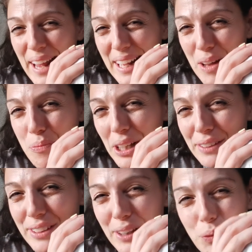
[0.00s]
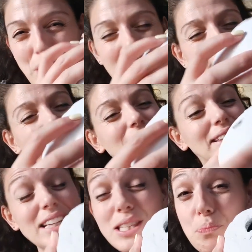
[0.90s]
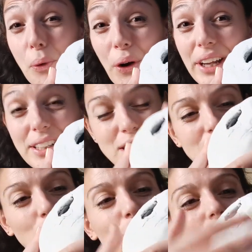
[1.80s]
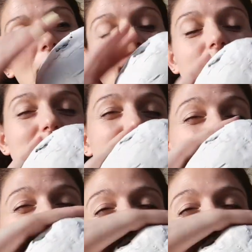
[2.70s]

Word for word: I can't believe that we are at this point, so let's